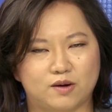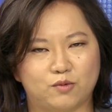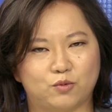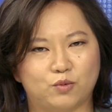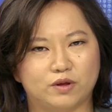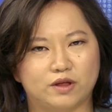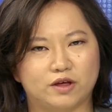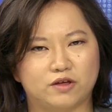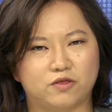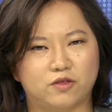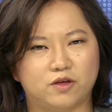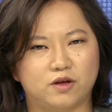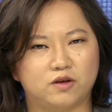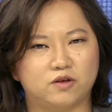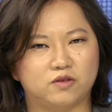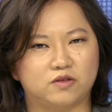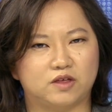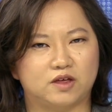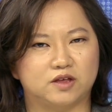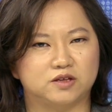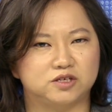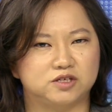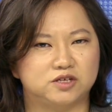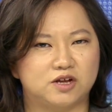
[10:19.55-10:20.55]
Well, I think
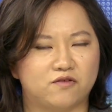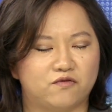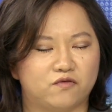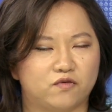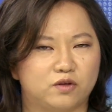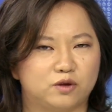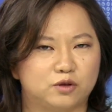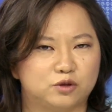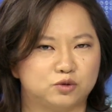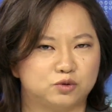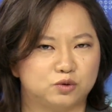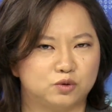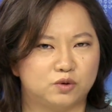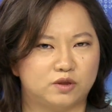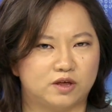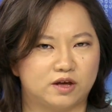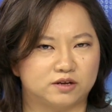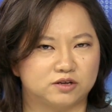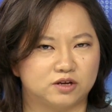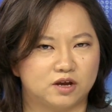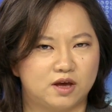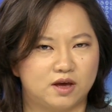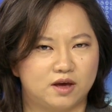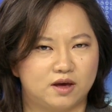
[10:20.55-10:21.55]
it's definitely true
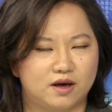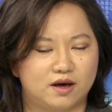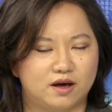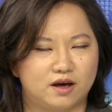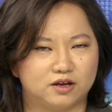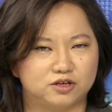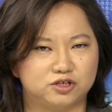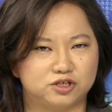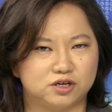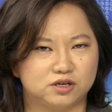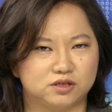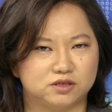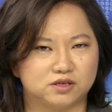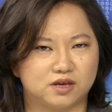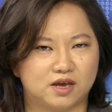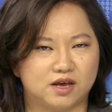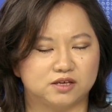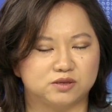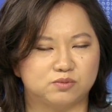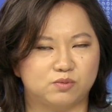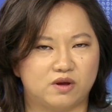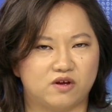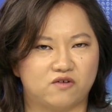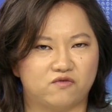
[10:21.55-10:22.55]
that Chen's
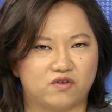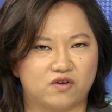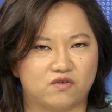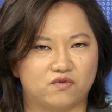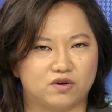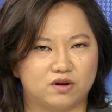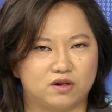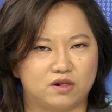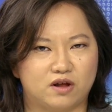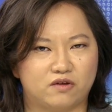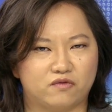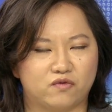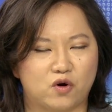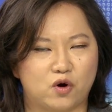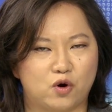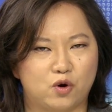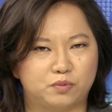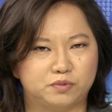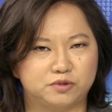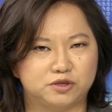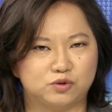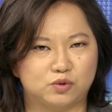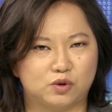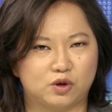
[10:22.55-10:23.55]
case may have given a lot of
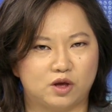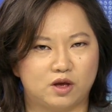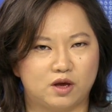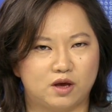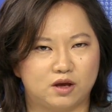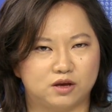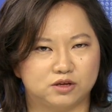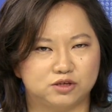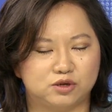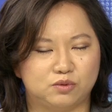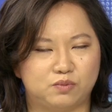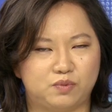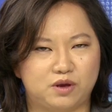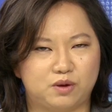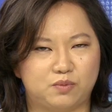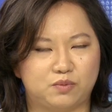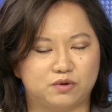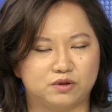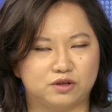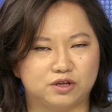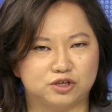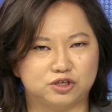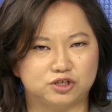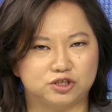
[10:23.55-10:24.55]
hope to
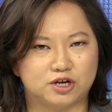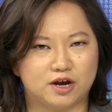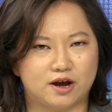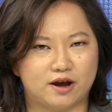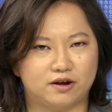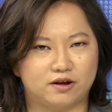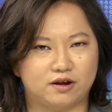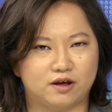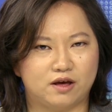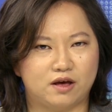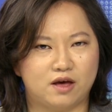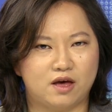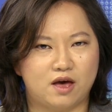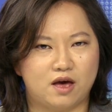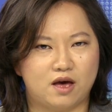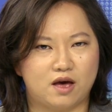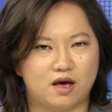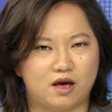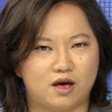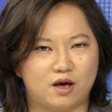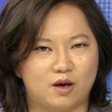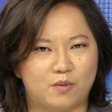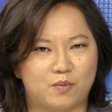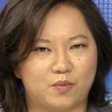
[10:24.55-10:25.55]
people in China.
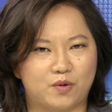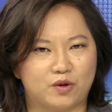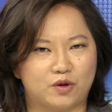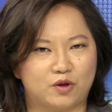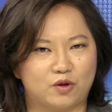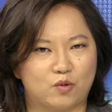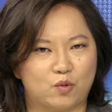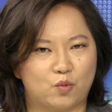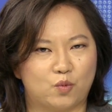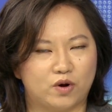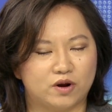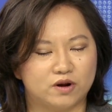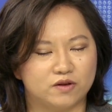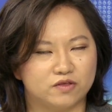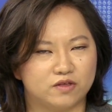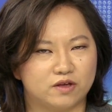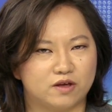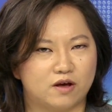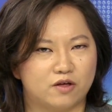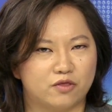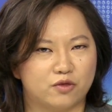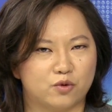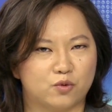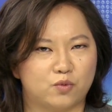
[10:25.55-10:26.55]
But one of
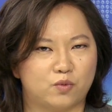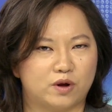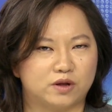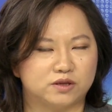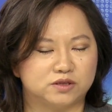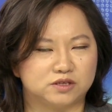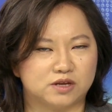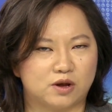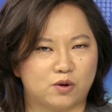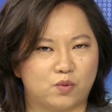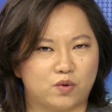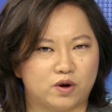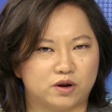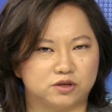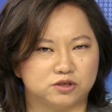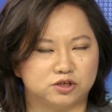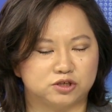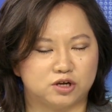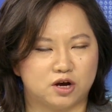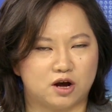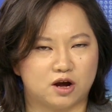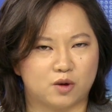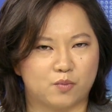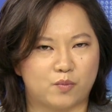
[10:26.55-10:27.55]
the other ones I wanted
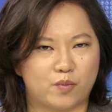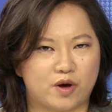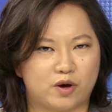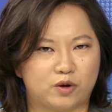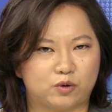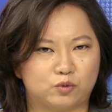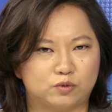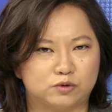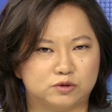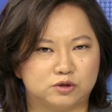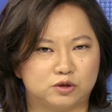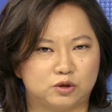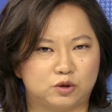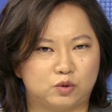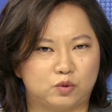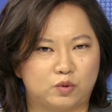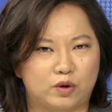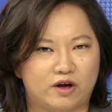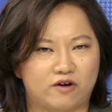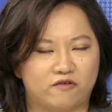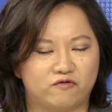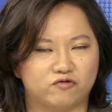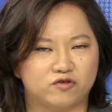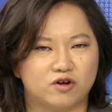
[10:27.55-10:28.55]
to talk about was you
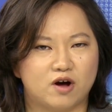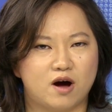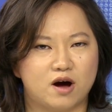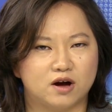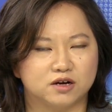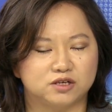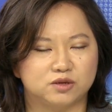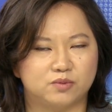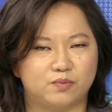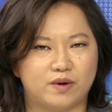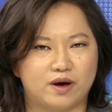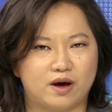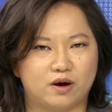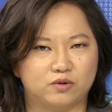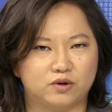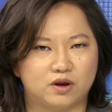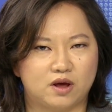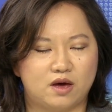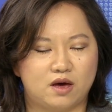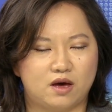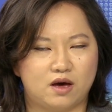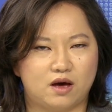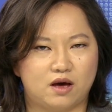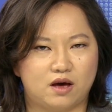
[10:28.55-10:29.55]
have talked about
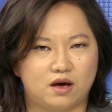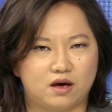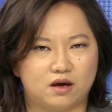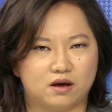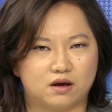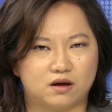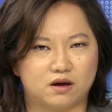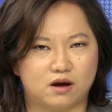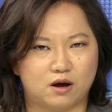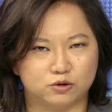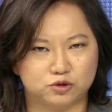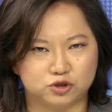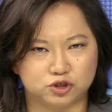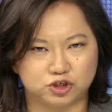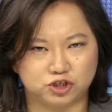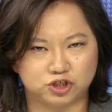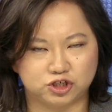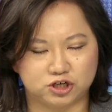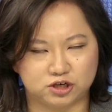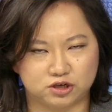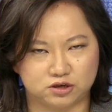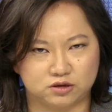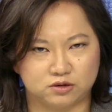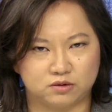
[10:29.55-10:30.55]
Gao
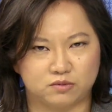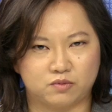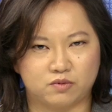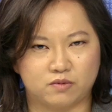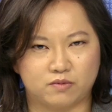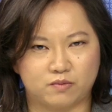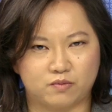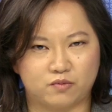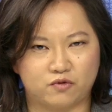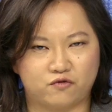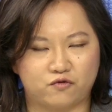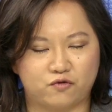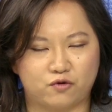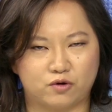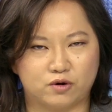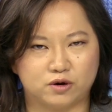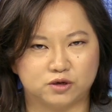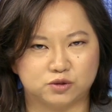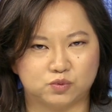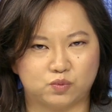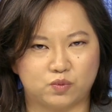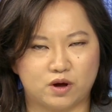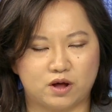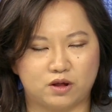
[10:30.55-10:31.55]
Shen before
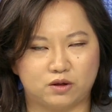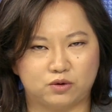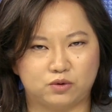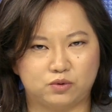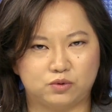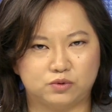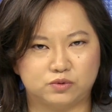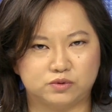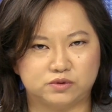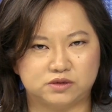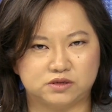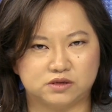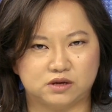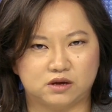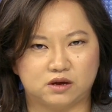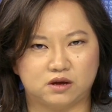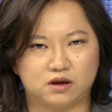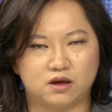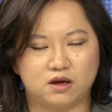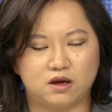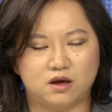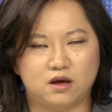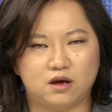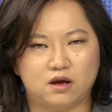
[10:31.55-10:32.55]
as well, who's
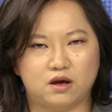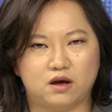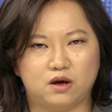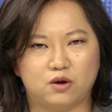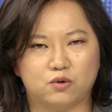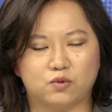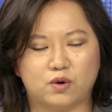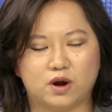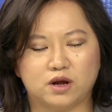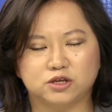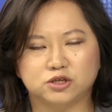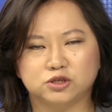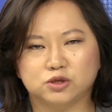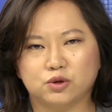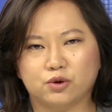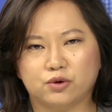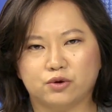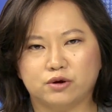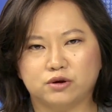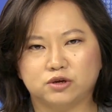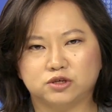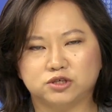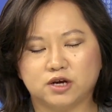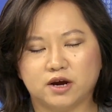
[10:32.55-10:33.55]
a rights
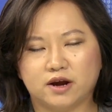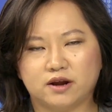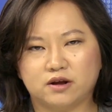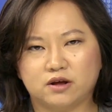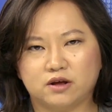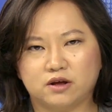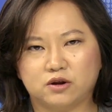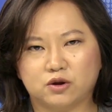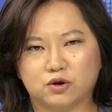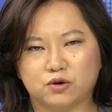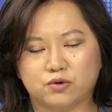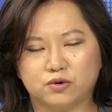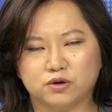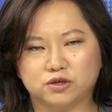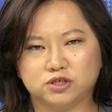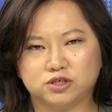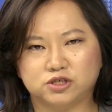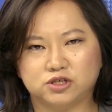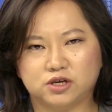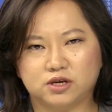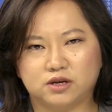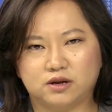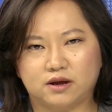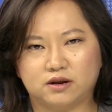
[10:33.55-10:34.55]
lawyer in China and a
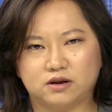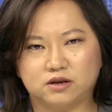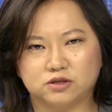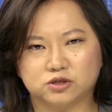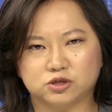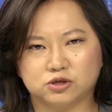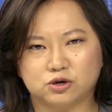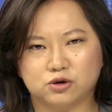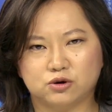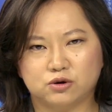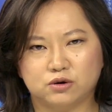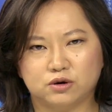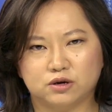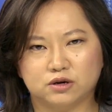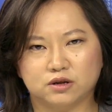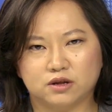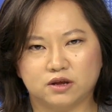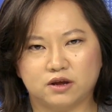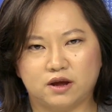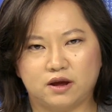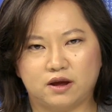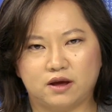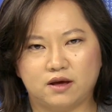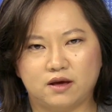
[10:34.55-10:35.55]
Christian and is
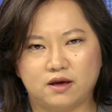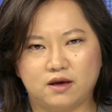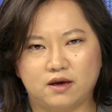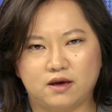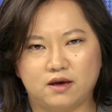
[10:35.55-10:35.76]
currently,